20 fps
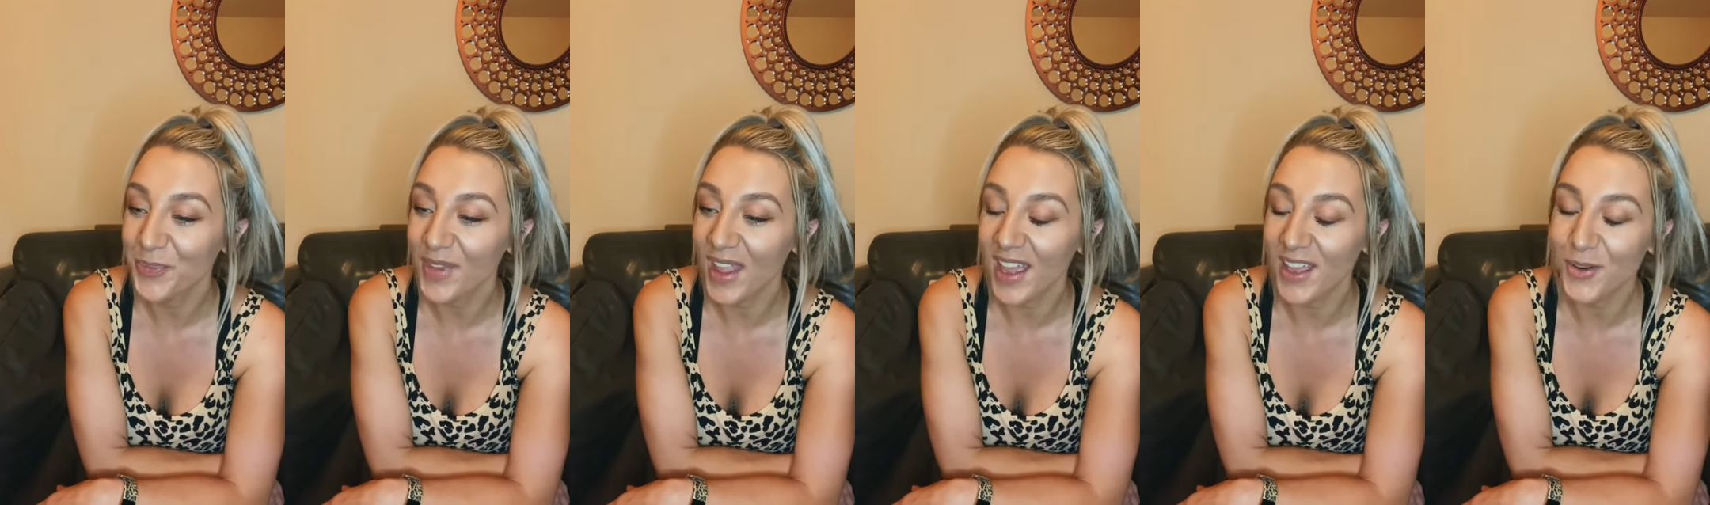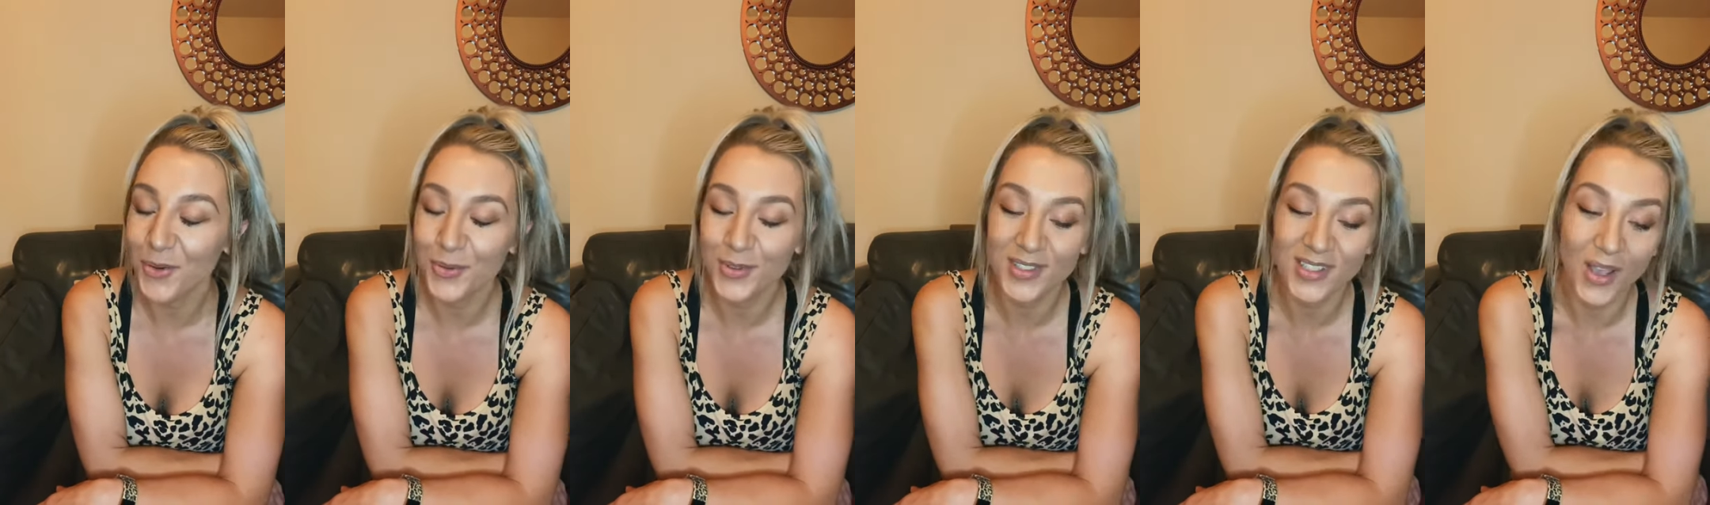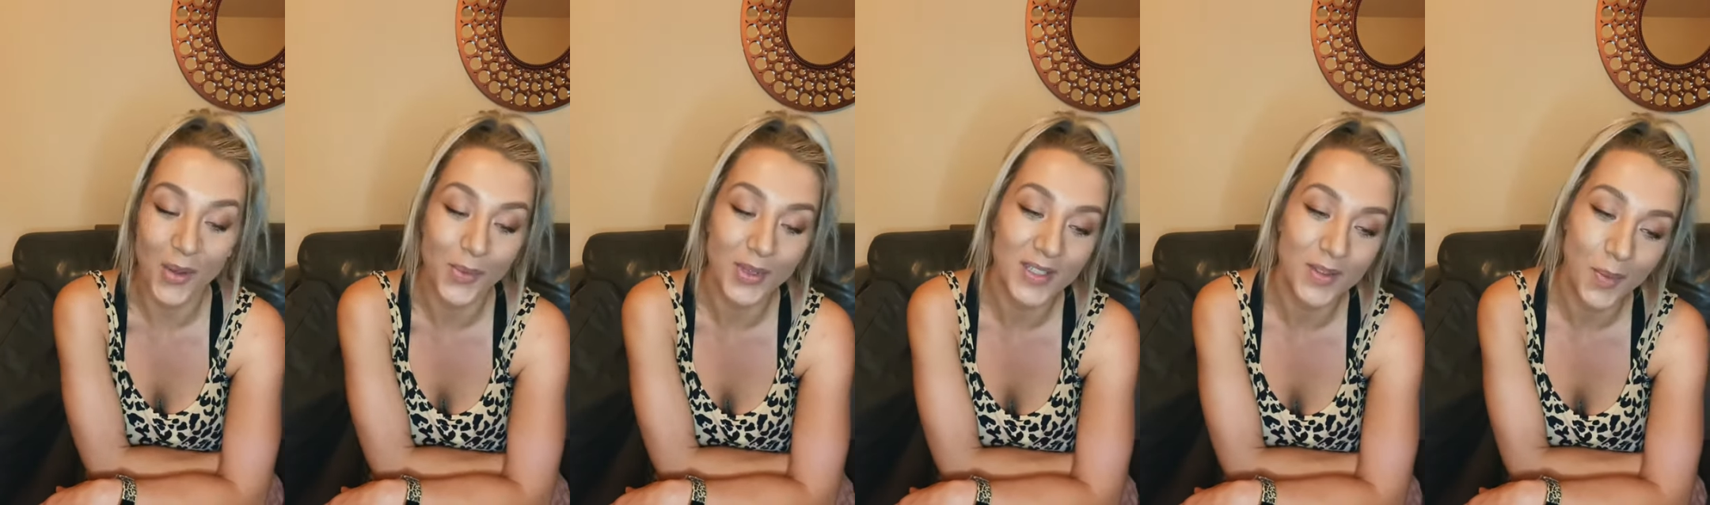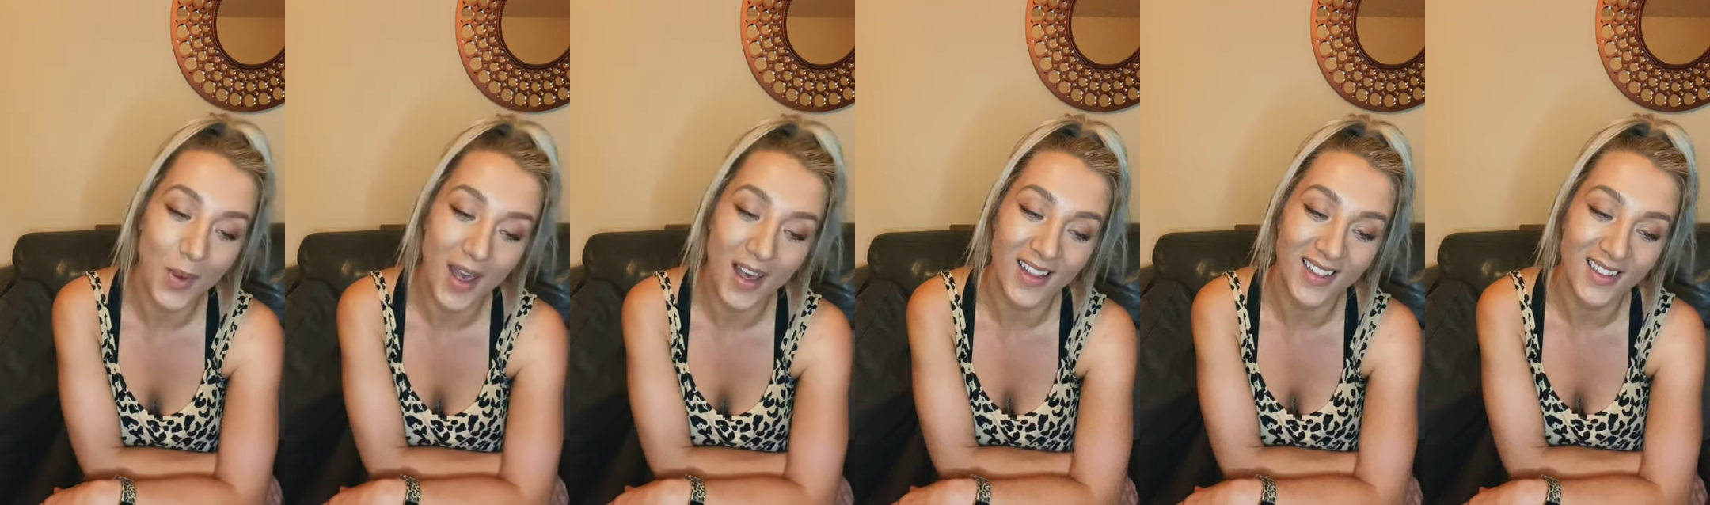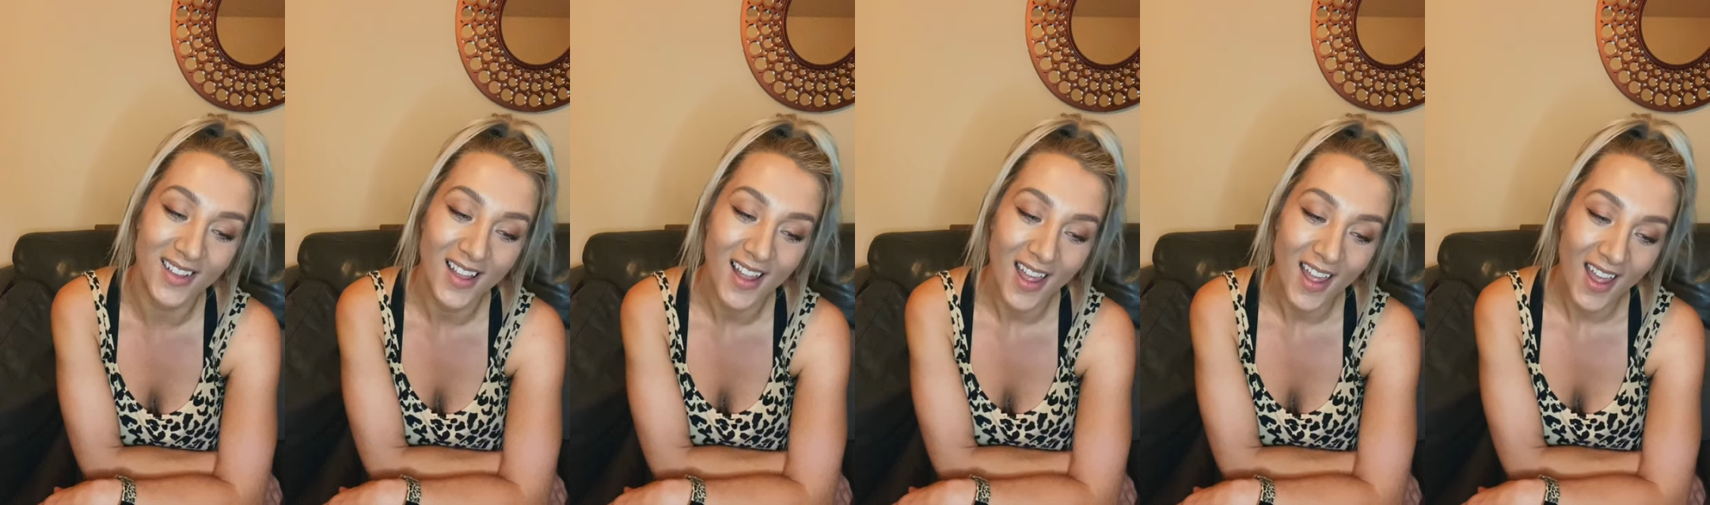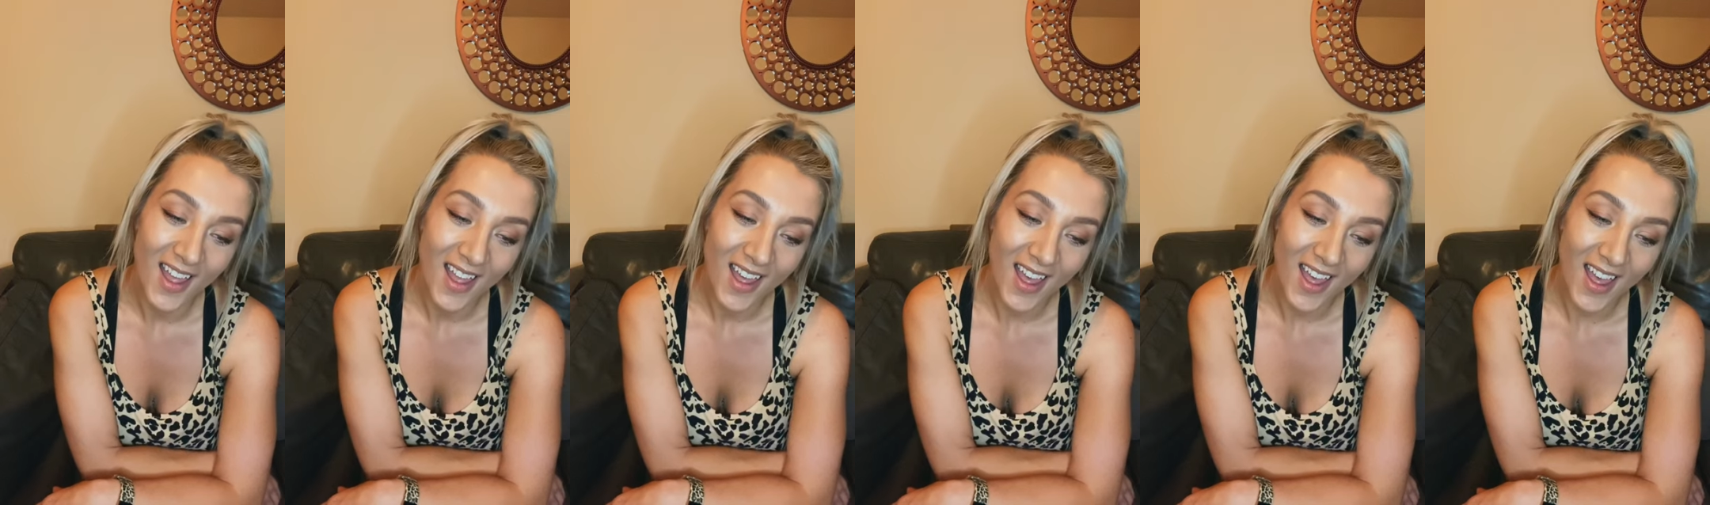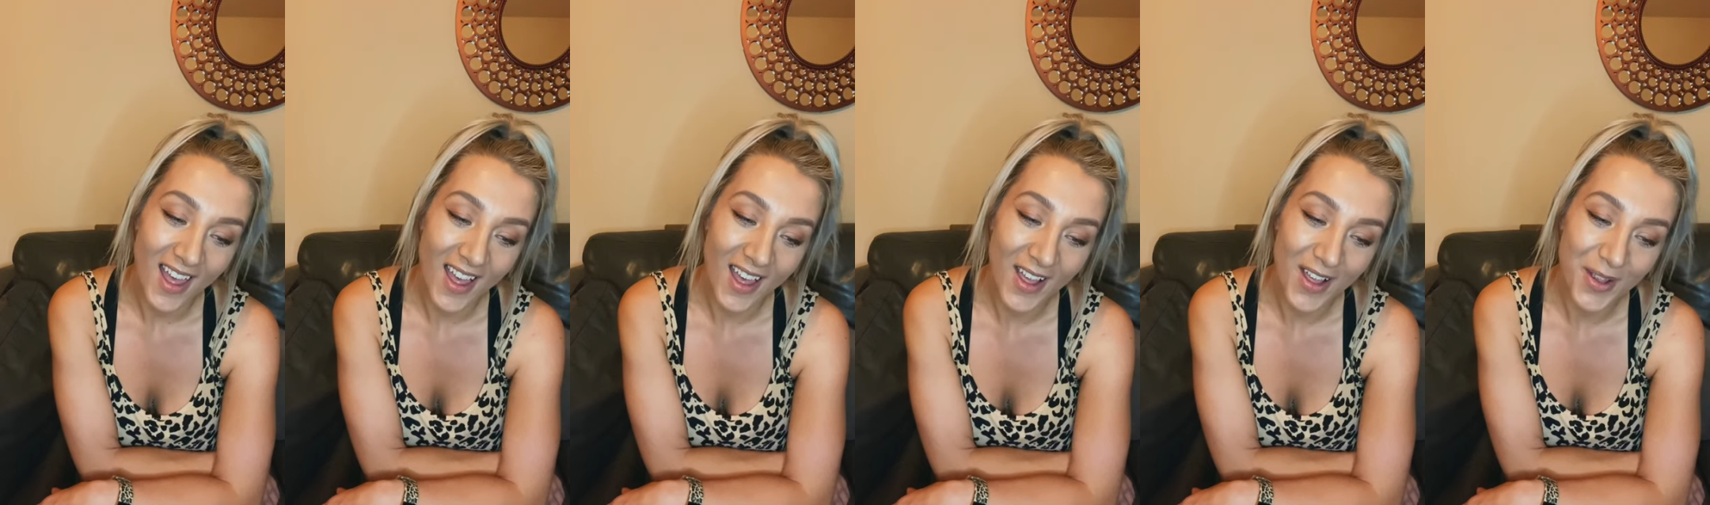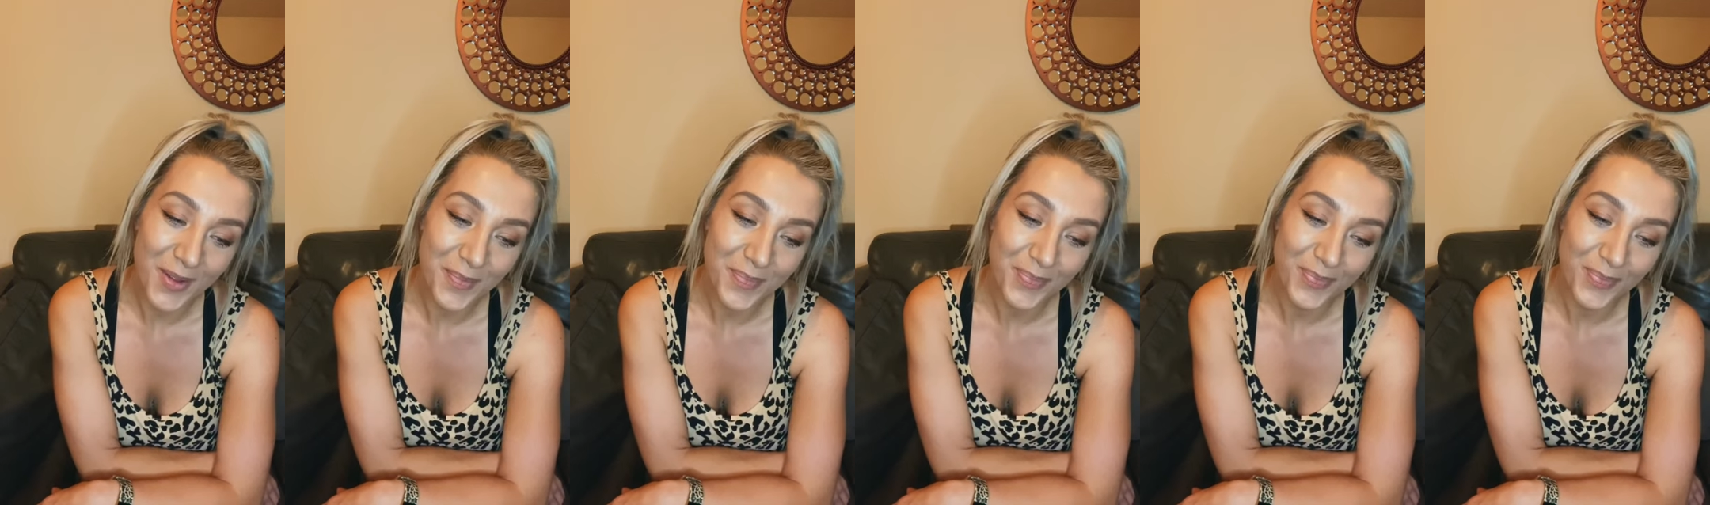And also as well, I